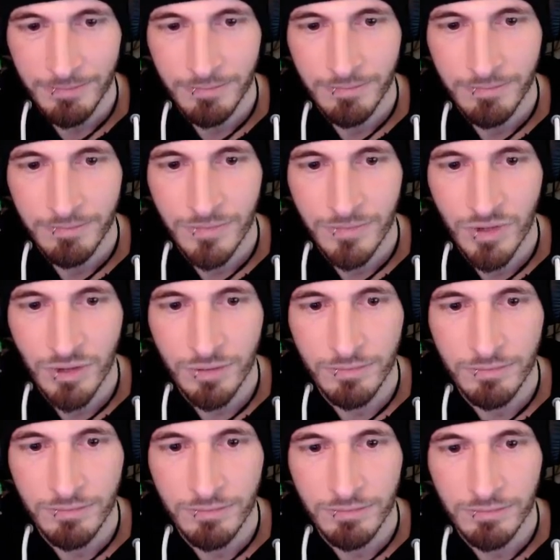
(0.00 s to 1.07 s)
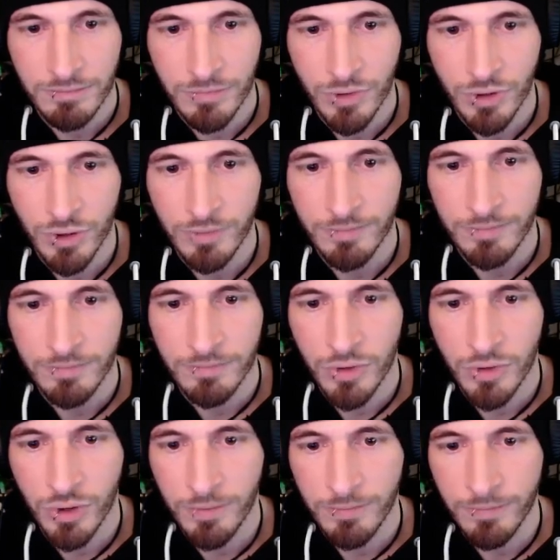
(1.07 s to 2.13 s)
Yep. Yep.
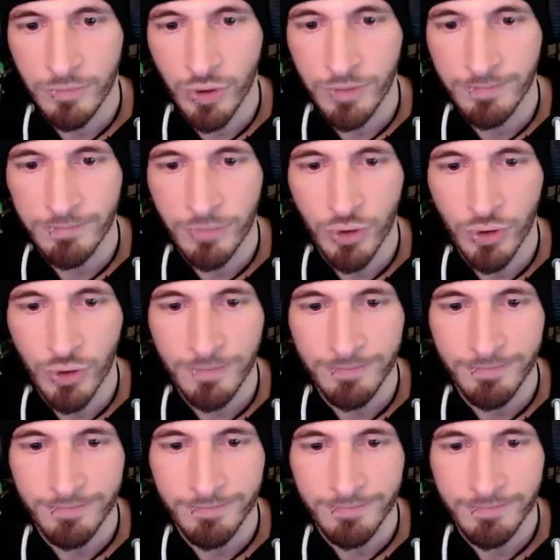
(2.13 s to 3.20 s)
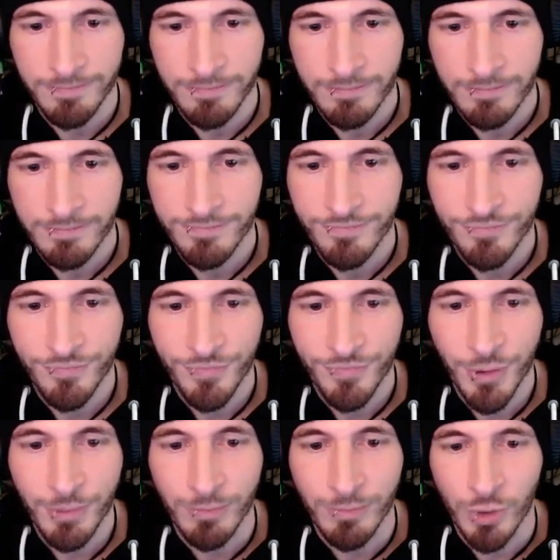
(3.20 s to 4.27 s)
Yep. Yep. Yep.
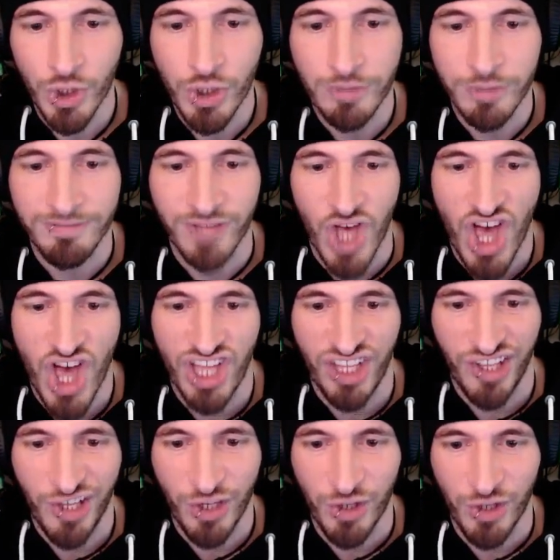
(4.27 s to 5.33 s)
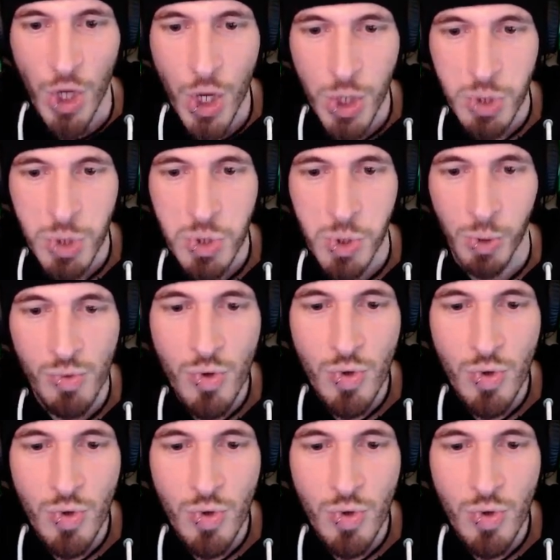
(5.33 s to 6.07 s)
It. Oh, eh. eh.